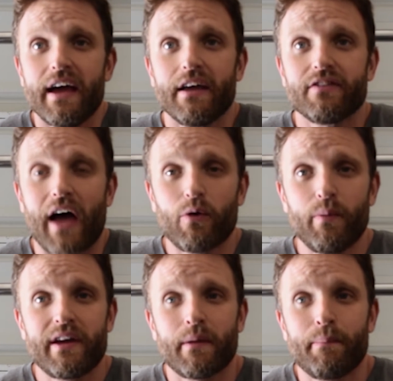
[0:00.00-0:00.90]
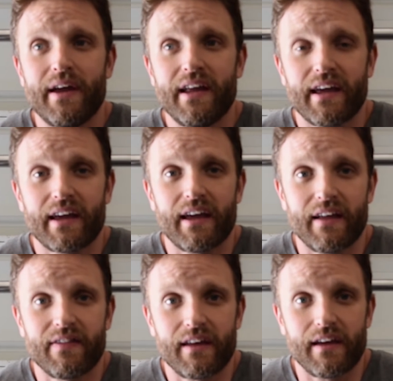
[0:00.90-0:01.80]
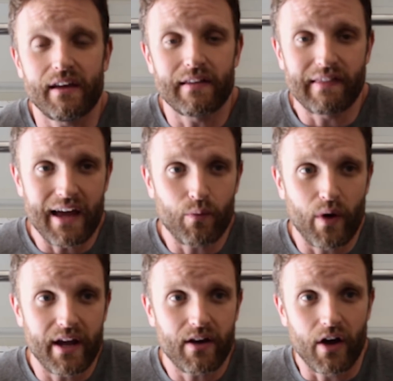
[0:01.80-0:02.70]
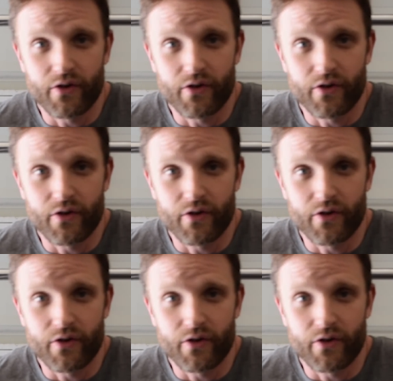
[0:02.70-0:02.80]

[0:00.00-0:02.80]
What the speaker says: is I will be competing in the lightweight